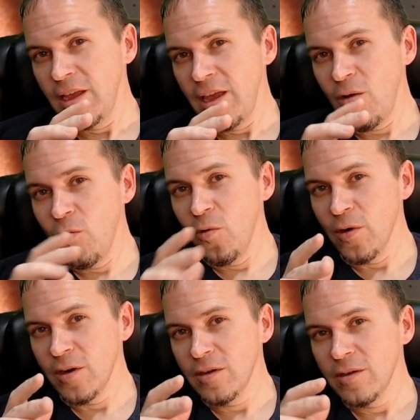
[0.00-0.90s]

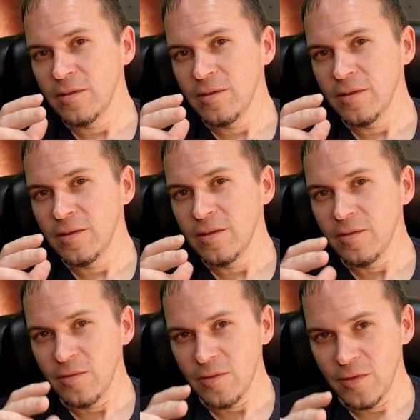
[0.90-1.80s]
or
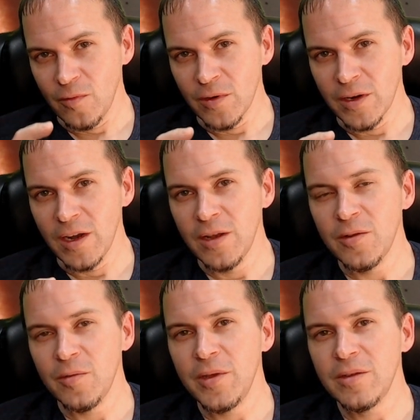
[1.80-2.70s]
if you want it a little
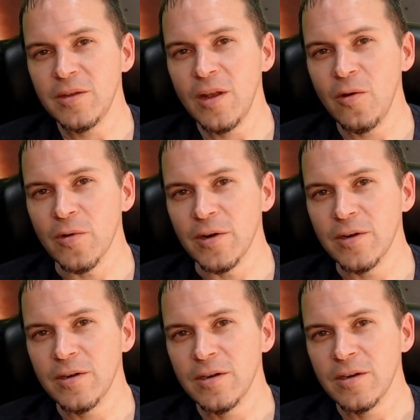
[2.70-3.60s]
bit lower,
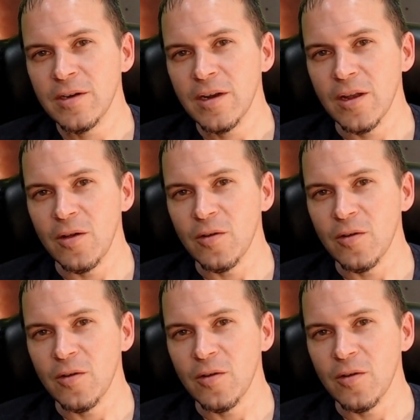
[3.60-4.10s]
long